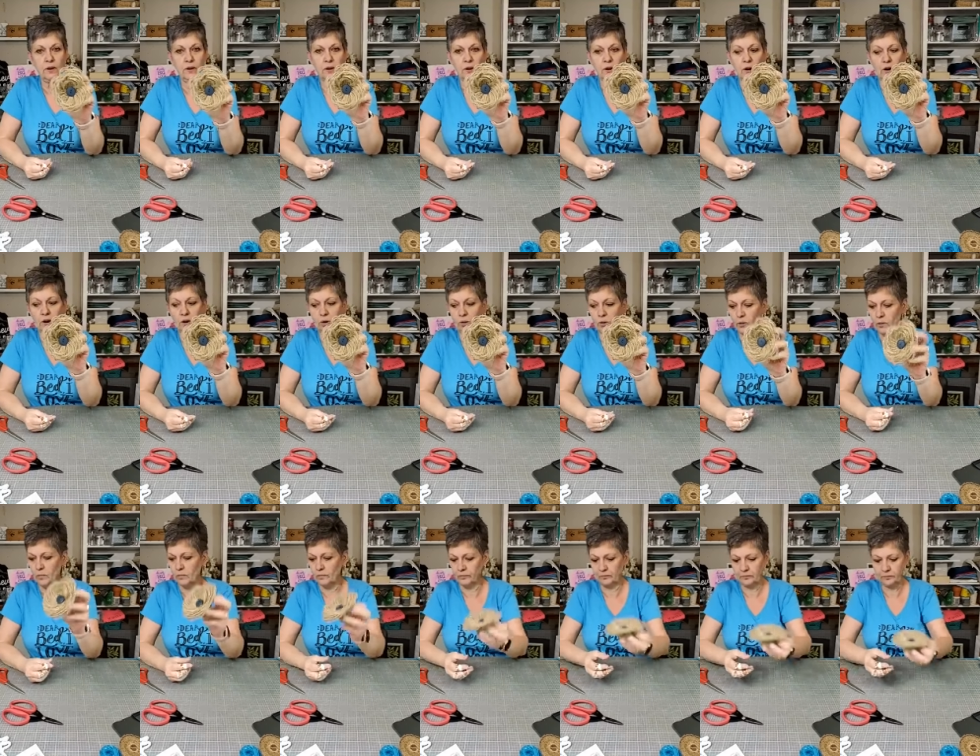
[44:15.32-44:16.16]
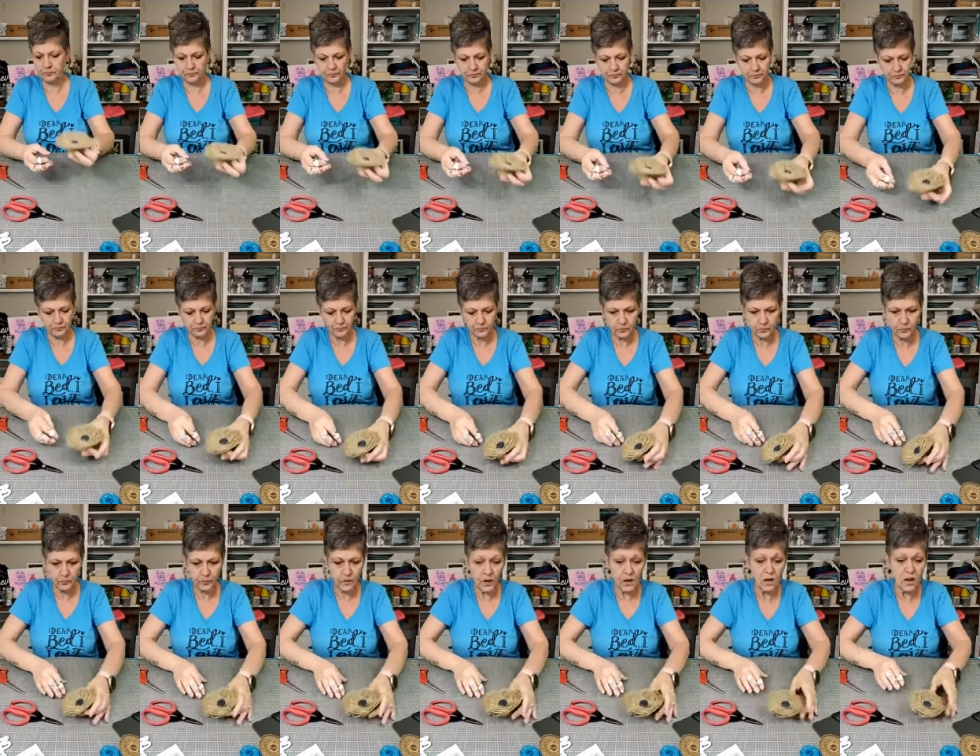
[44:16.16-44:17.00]
you go.
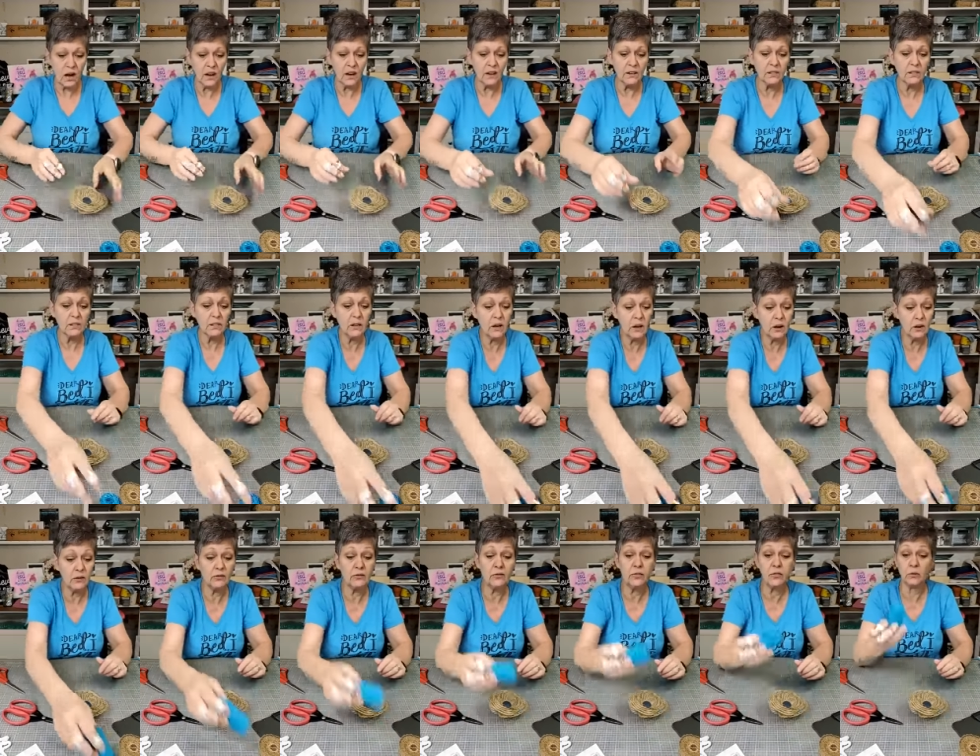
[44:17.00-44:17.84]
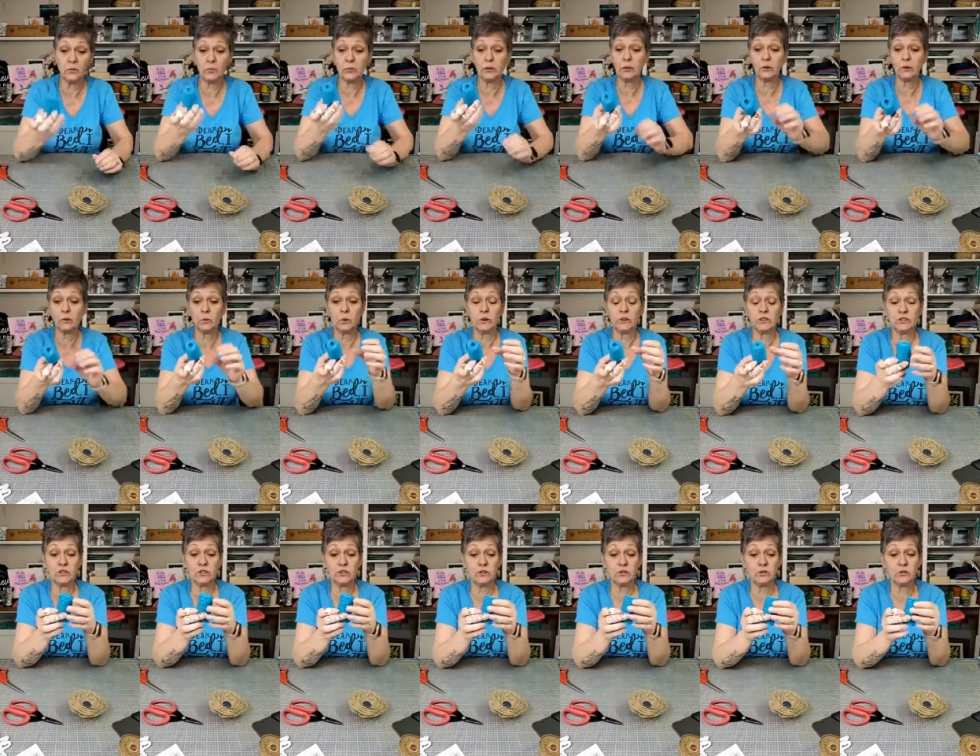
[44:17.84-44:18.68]
I love the blue one
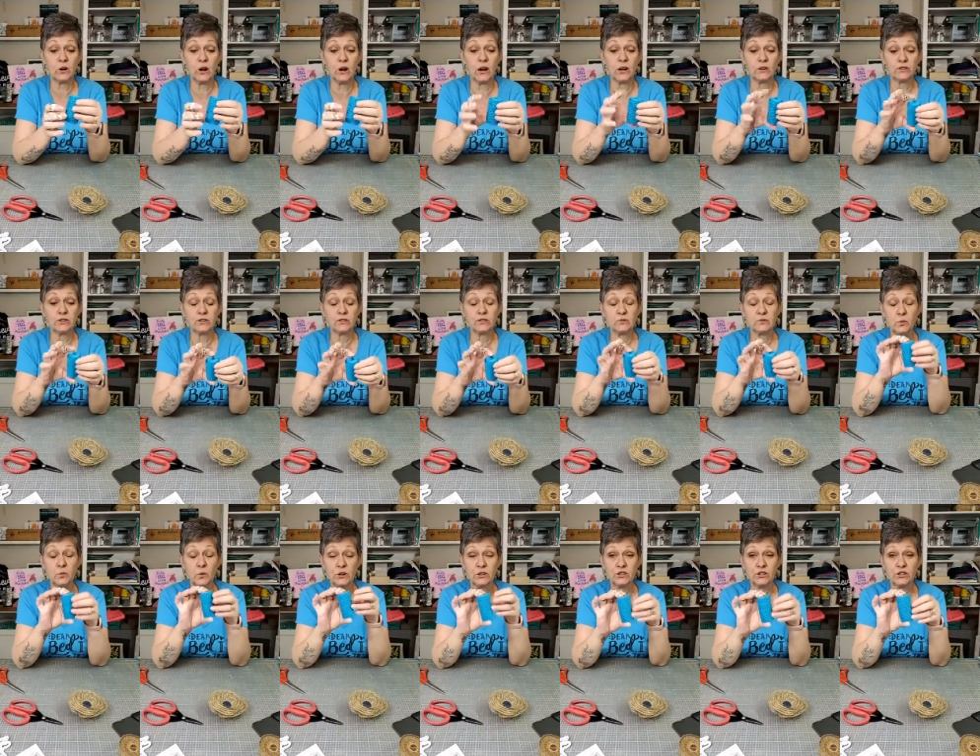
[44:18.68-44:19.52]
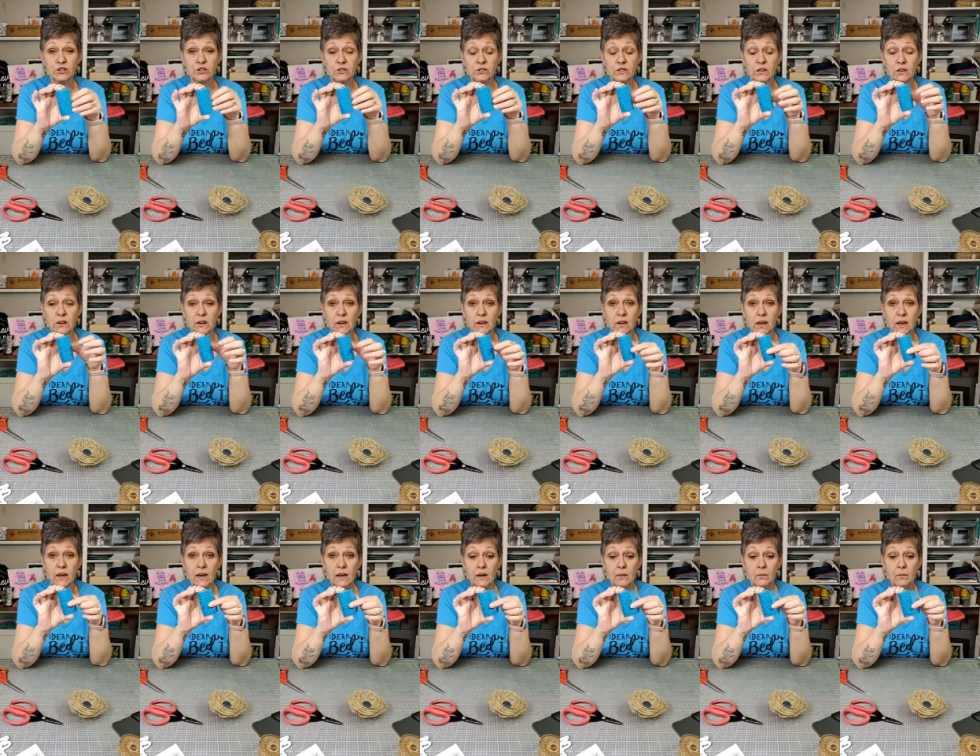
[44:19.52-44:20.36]
too. I just wish that it
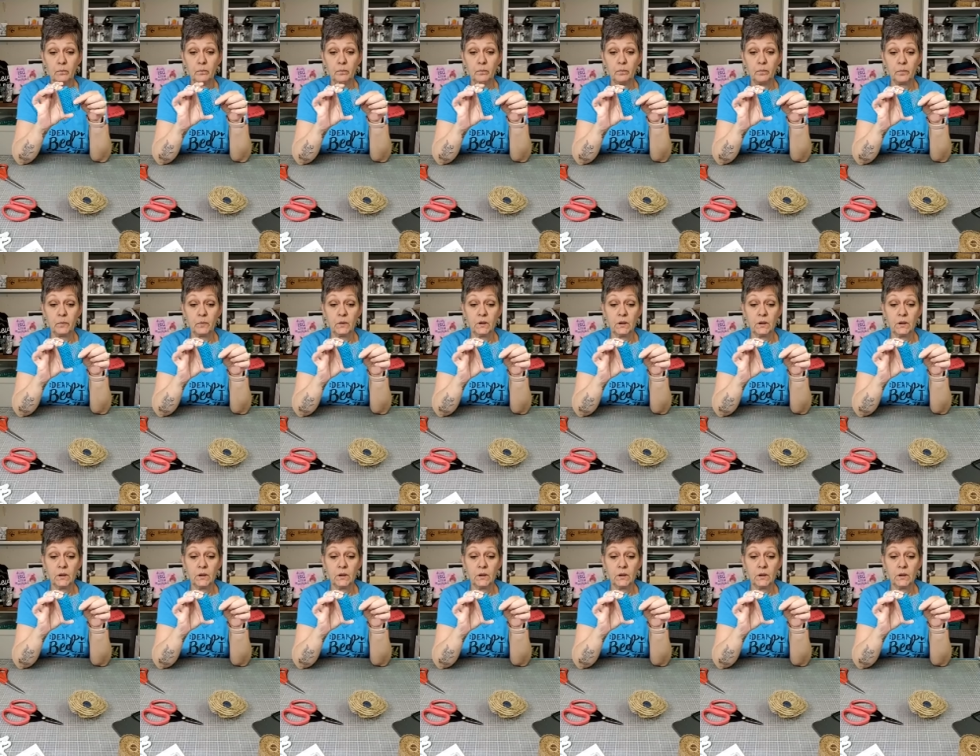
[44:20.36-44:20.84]
came,